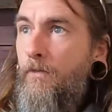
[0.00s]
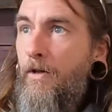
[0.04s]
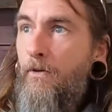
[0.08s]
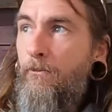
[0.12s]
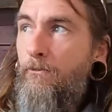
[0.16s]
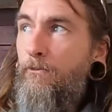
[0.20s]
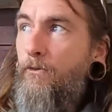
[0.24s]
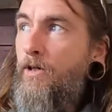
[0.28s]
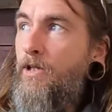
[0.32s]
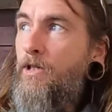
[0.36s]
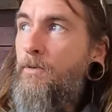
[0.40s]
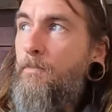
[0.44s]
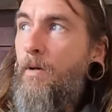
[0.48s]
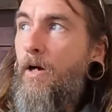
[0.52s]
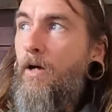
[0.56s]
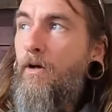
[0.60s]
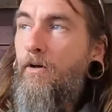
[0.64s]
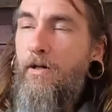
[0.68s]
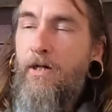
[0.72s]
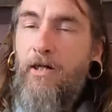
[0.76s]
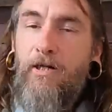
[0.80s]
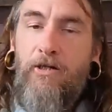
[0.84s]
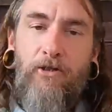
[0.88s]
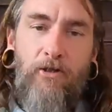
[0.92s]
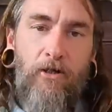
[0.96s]
In Fringe
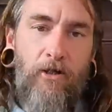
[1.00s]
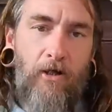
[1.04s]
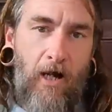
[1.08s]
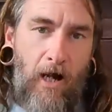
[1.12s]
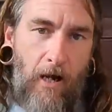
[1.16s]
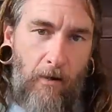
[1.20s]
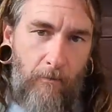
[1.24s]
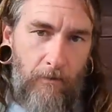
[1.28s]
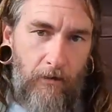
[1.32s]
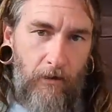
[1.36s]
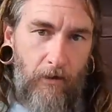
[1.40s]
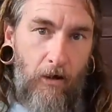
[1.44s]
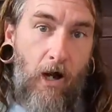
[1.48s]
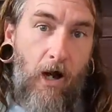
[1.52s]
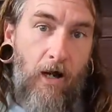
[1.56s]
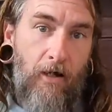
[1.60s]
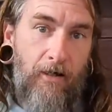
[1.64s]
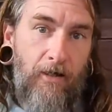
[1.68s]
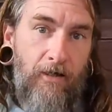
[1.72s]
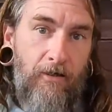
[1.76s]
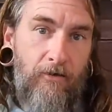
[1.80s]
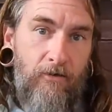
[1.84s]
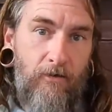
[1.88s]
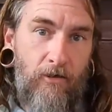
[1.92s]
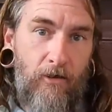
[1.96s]
Polynesia, I would
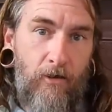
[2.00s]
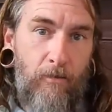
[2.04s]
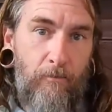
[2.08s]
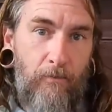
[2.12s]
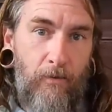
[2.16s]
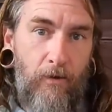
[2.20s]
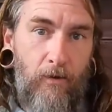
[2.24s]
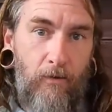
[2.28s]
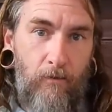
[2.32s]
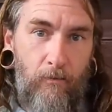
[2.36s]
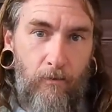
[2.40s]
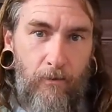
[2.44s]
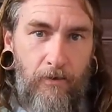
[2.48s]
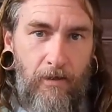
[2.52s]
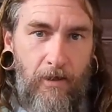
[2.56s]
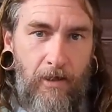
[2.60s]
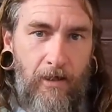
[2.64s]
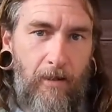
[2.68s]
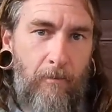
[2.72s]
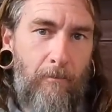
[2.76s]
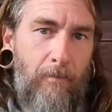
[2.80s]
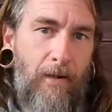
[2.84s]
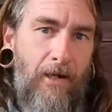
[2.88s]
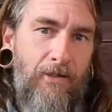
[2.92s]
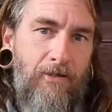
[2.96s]
lock it to the boat with,
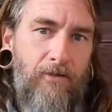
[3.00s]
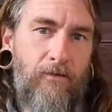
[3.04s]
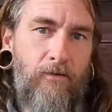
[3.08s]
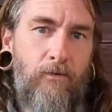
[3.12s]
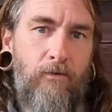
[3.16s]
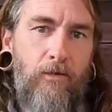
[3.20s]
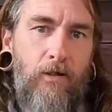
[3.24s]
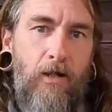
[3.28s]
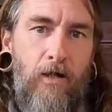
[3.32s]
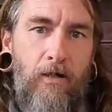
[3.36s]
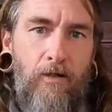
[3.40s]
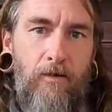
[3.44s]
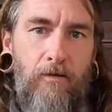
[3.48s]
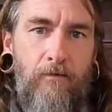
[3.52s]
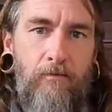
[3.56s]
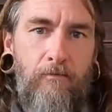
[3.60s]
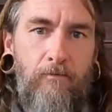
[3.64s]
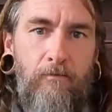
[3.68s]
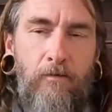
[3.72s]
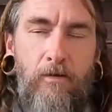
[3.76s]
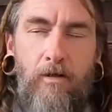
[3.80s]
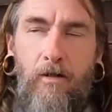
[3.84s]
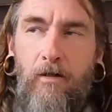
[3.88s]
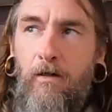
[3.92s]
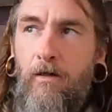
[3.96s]
like, a bicycle lock
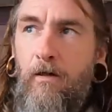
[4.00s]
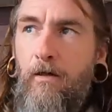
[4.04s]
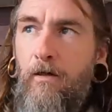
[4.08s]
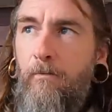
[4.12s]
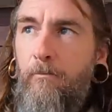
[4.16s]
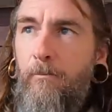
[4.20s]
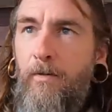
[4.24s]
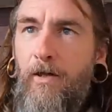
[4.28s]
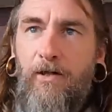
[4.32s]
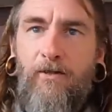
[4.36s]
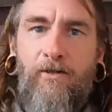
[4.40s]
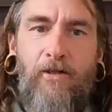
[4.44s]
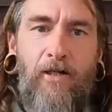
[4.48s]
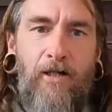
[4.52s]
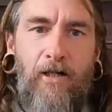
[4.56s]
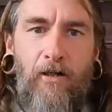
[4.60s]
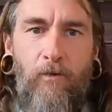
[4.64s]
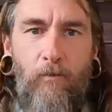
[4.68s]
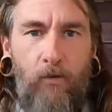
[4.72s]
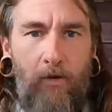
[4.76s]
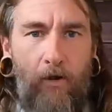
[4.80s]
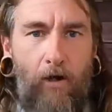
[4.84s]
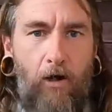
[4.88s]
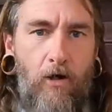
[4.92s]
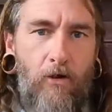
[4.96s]
because I
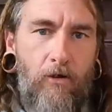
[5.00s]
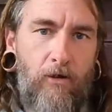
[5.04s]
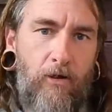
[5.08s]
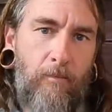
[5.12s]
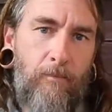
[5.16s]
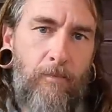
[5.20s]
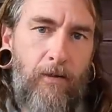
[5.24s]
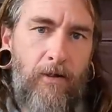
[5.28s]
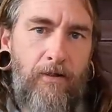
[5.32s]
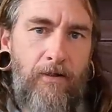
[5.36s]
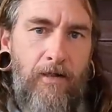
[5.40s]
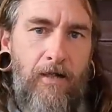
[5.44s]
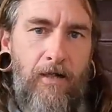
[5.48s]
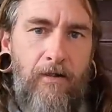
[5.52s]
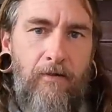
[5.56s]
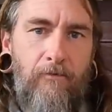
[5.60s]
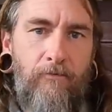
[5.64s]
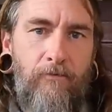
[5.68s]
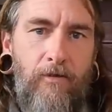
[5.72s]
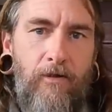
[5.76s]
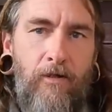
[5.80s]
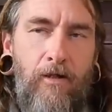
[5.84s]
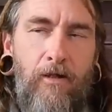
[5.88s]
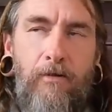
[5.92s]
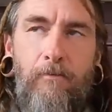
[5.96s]
didn't want to haul it up on deck
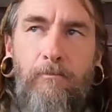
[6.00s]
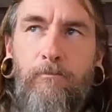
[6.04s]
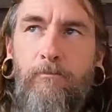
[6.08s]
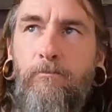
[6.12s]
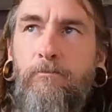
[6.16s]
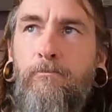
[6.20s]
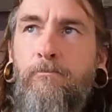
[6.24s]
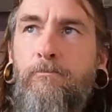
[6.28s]
every night.